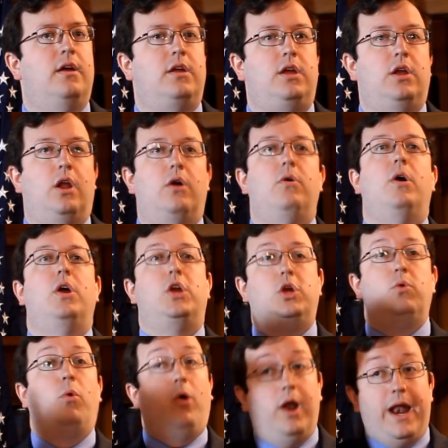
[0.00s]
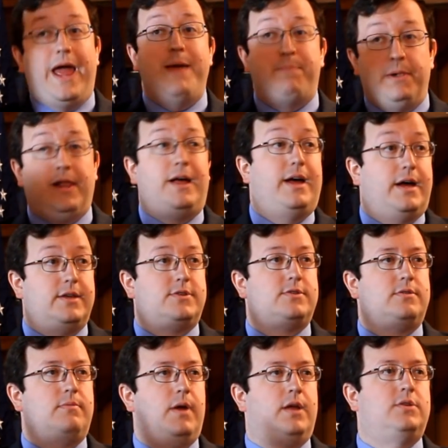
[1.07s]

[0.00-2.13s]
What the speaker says: You know, you want an A+.